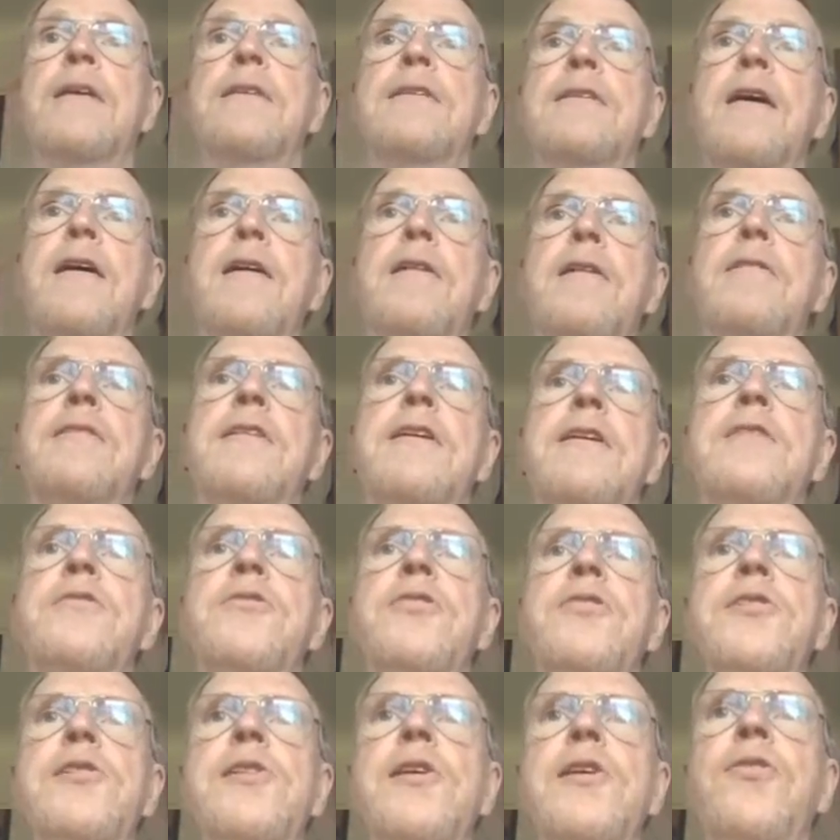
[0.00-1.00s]
Now, the
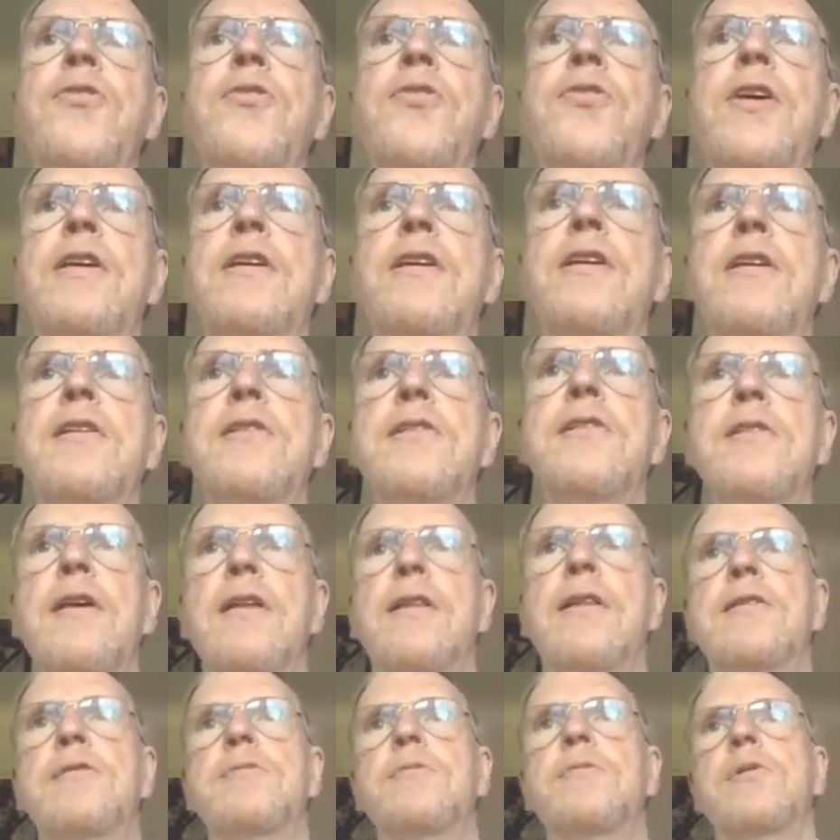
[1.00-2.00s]
interesting thing is,
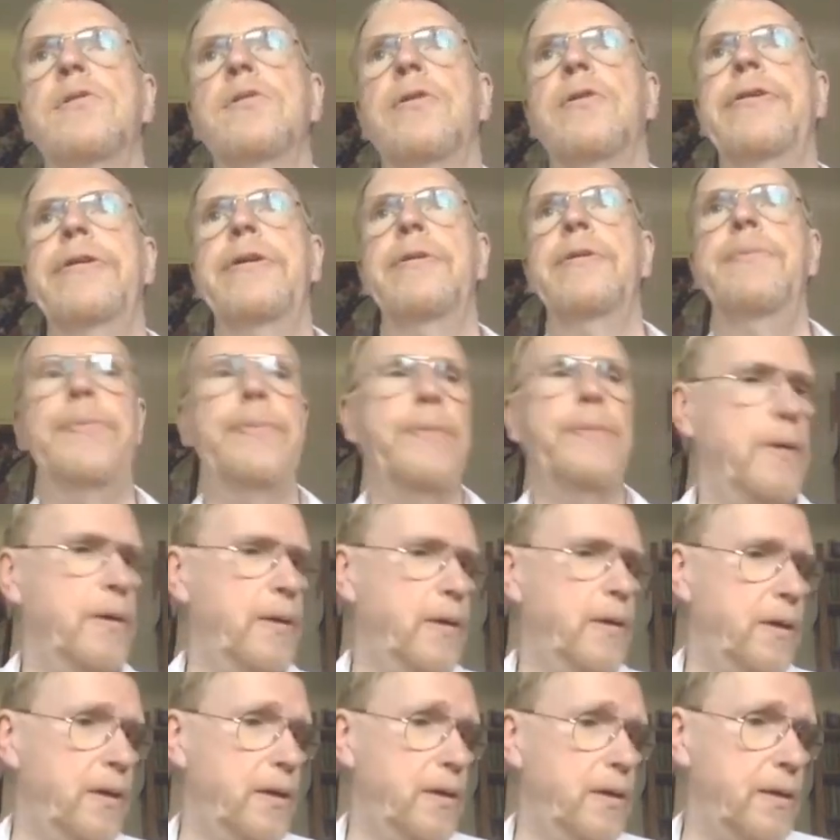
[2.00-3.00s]
and this was already
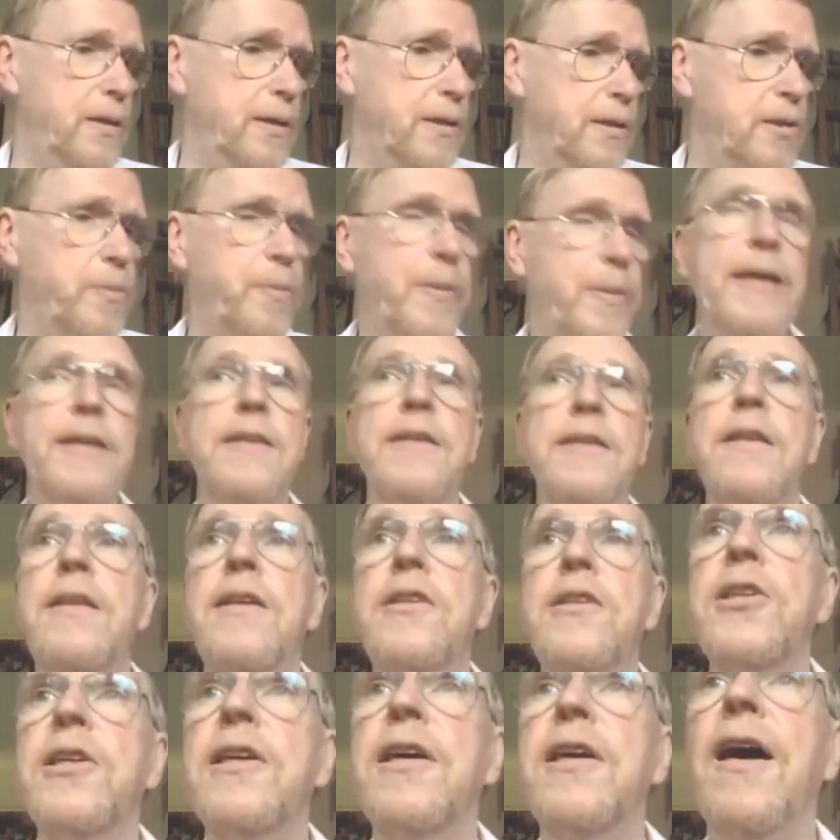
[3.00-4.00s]
explained in
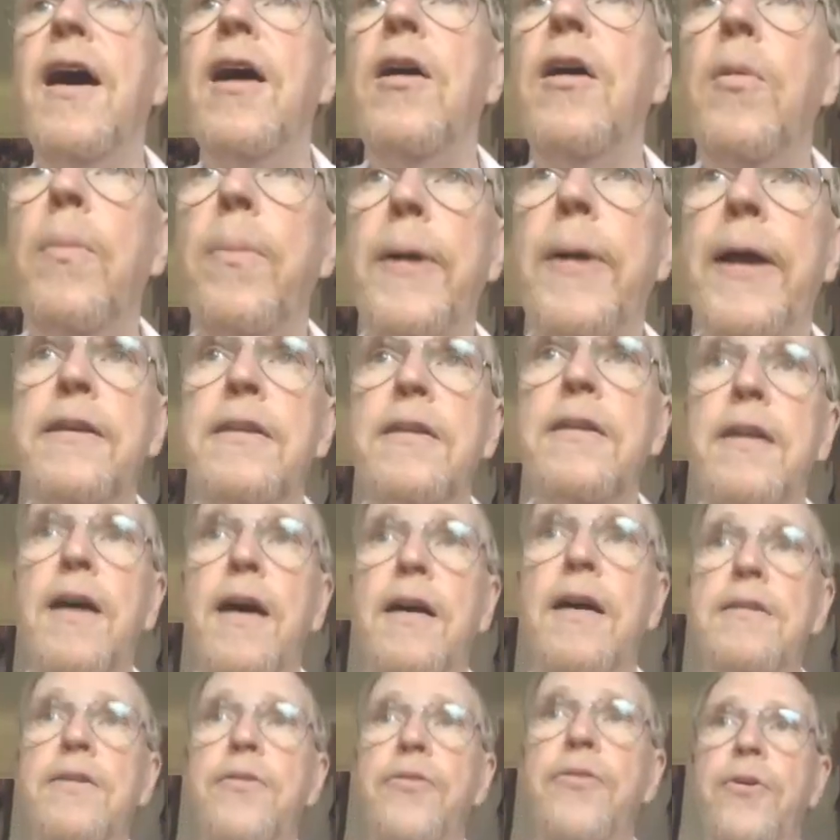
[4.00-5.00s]
the Chicago plan in
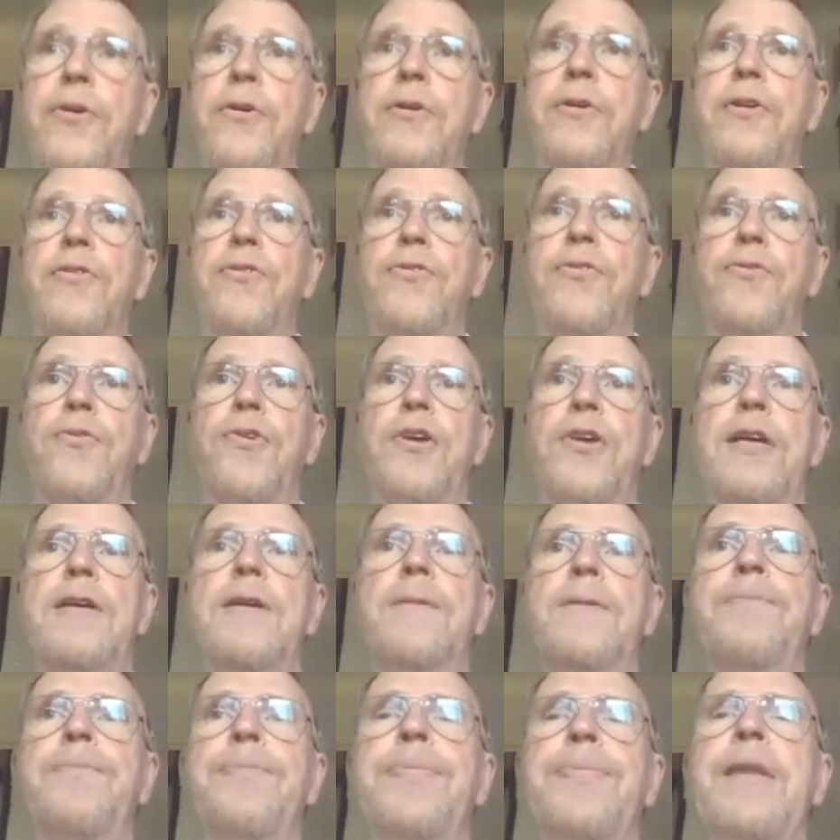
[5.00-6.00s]

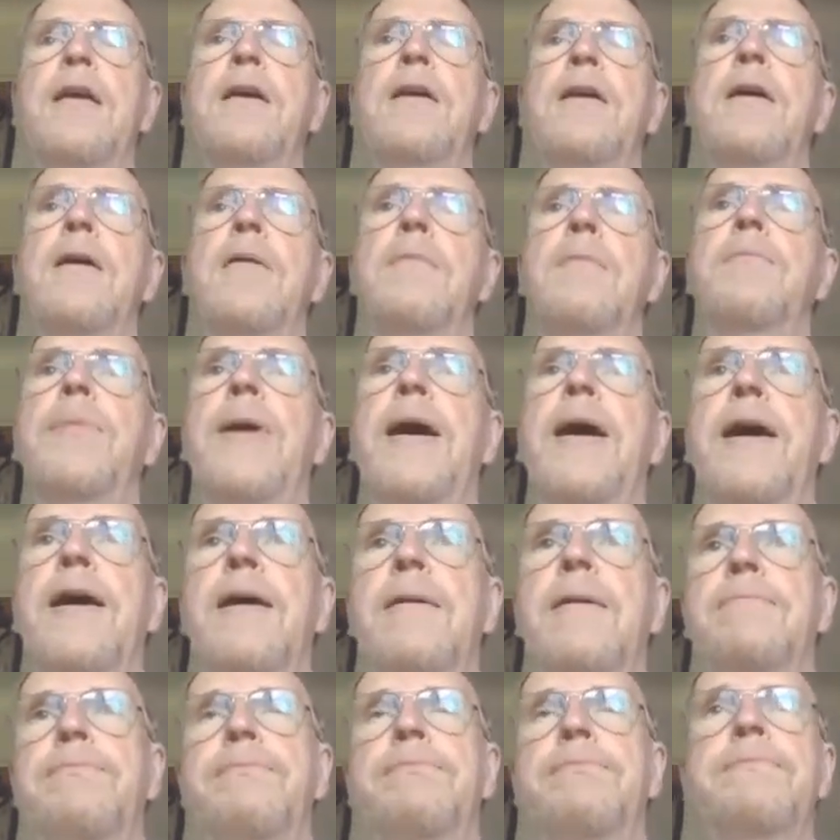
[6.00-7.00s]
1933,
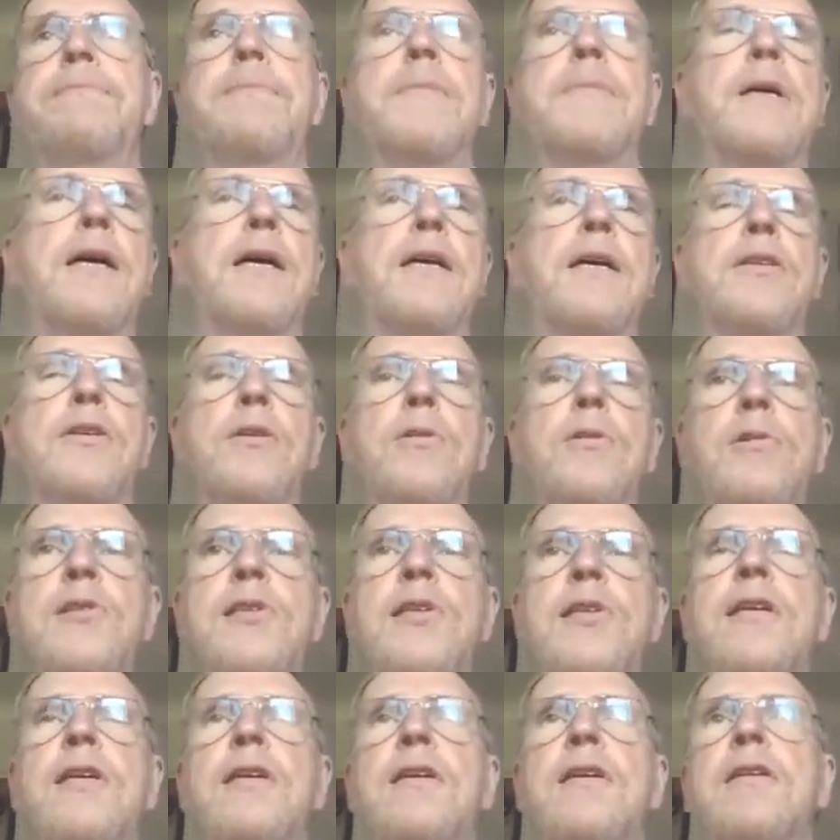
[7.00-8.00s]
by
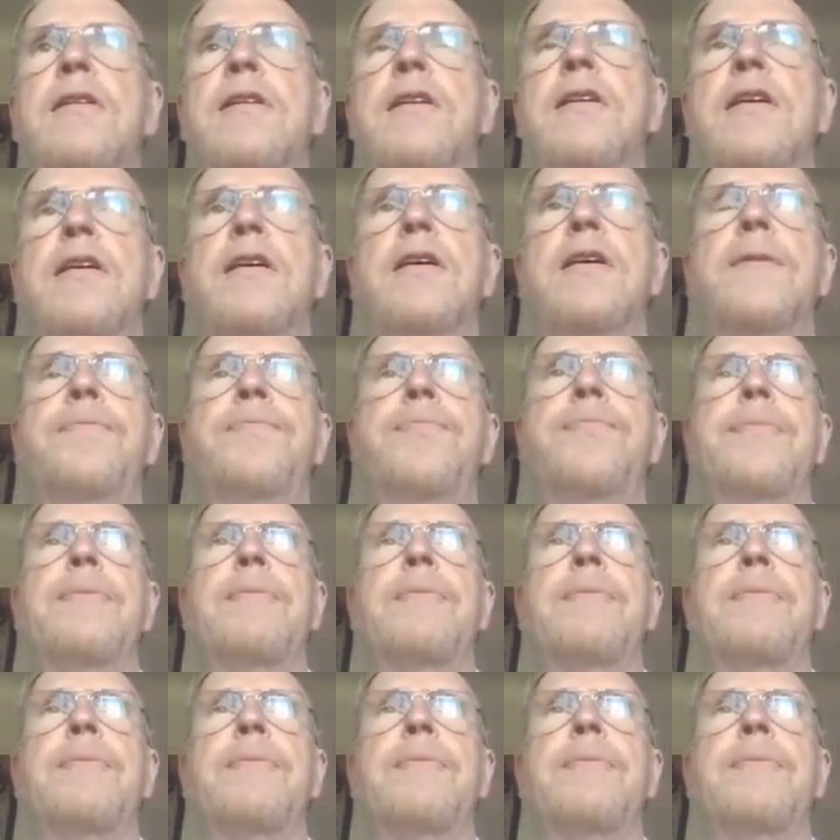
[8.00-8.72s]
using the